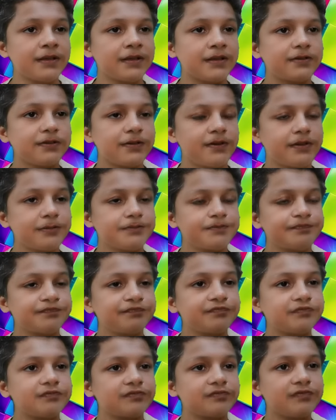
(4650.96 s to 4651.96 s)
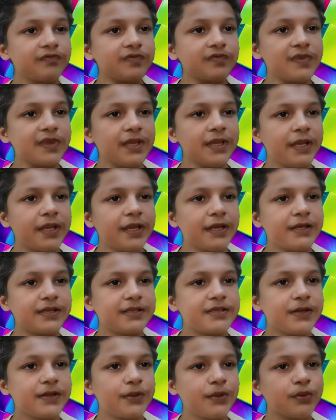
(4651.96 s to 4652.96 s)
Sorry in
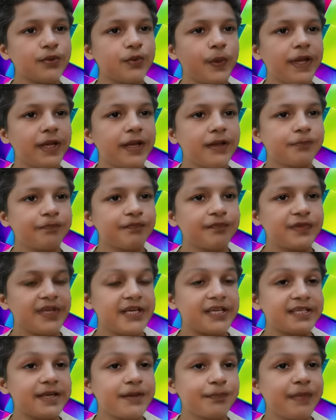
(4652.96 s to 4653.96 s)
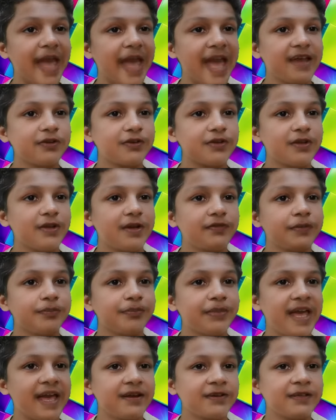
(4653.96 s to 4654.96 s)
its crude way, it is a parody of a
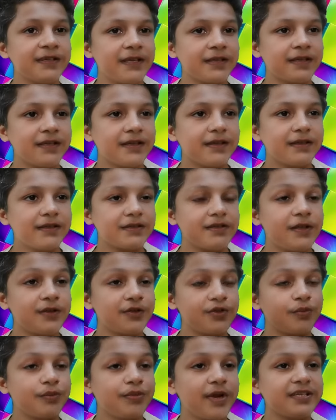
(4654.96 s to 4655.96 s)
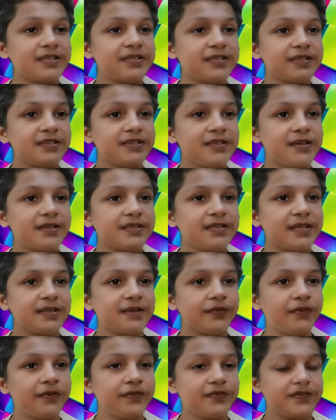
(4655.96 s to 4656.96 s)
parody. So the two predecessors in
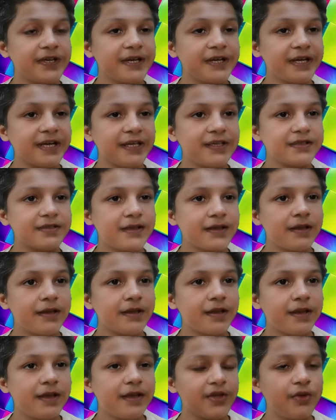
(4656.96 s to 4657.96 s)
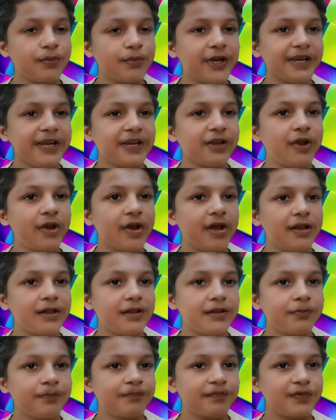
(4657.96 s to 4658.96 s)
the series, you may
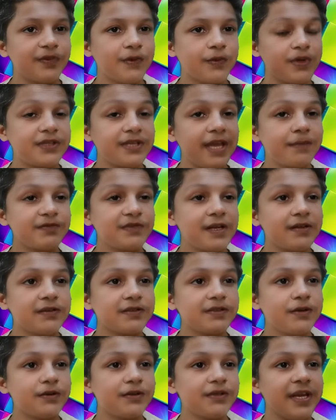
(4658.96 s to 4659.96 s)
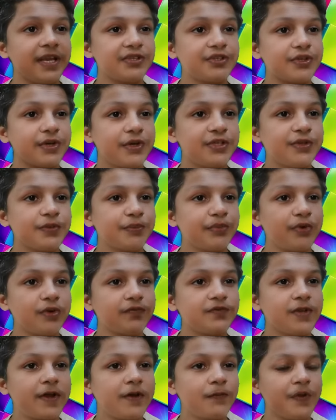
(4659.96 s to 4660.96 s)
recall, were themselves good-natured
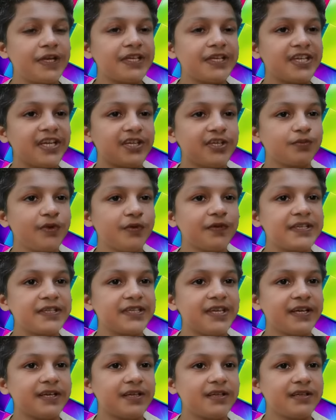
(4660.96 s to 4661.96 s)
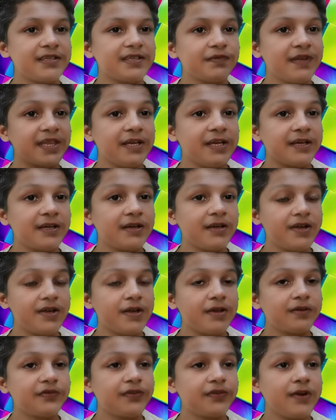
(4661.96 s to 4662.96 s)
spoofs of vintage movie serials with their
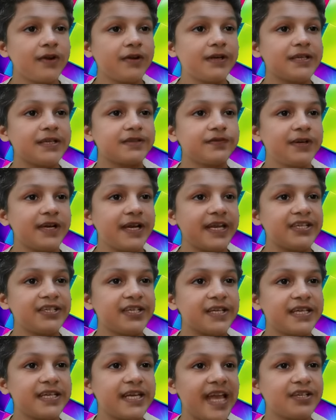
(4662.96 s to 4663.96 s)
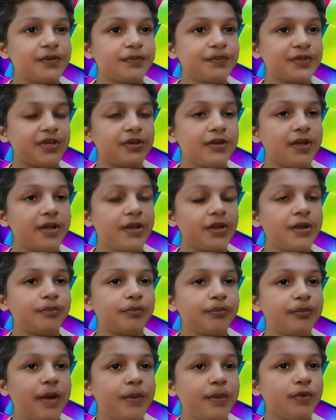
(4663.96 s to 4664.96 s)
fondness for ancient Egyptian
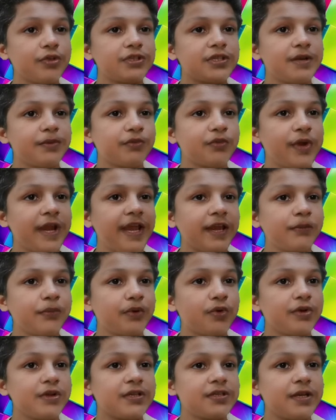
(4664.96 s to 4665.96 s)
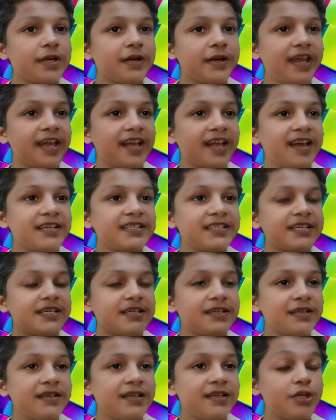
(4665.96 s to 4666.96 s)
mumbo-jumbo and bogus
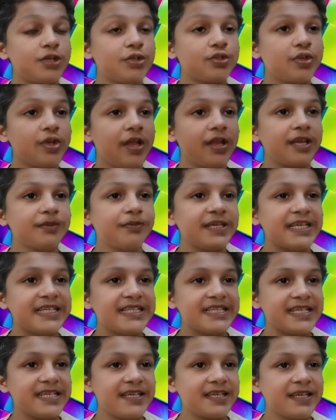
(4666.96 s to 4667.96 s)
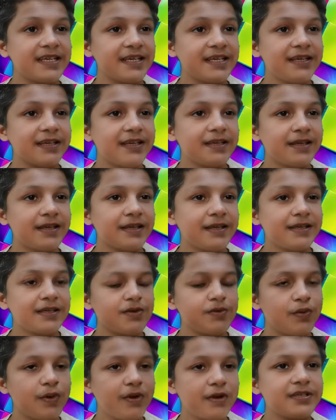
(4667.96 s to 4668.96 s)
archaeological solemnity.
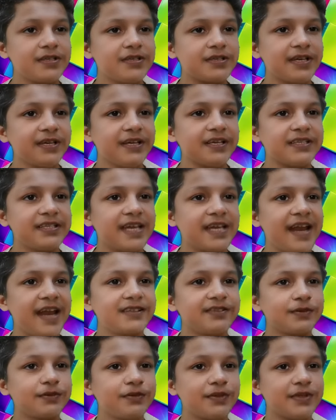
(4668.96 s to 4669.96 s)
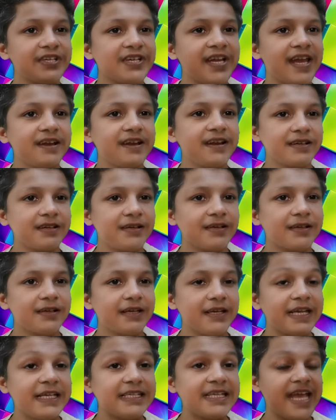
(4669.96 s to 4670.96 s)
So what the series adds to the genre
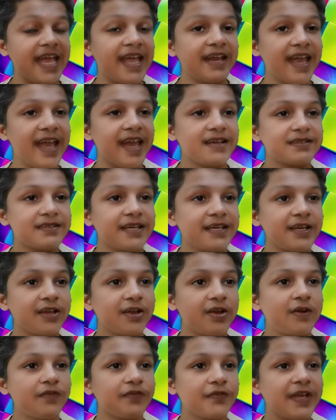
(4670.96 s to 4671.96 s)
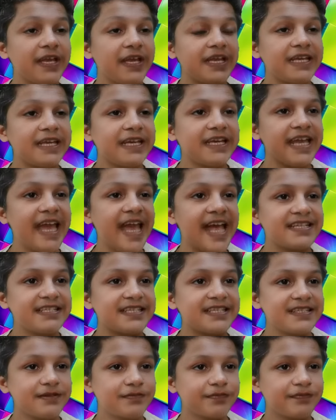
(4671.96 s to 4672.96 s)
is an aesthetic of
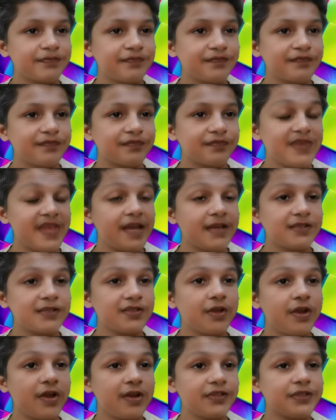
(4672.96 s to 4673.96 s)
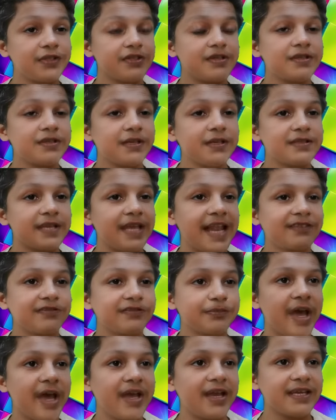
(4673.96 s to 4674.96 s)
gigantism that is consciously
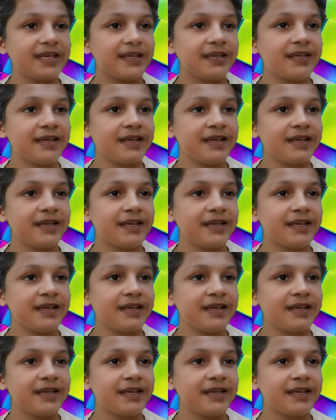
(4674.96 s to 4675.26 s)
self-marking.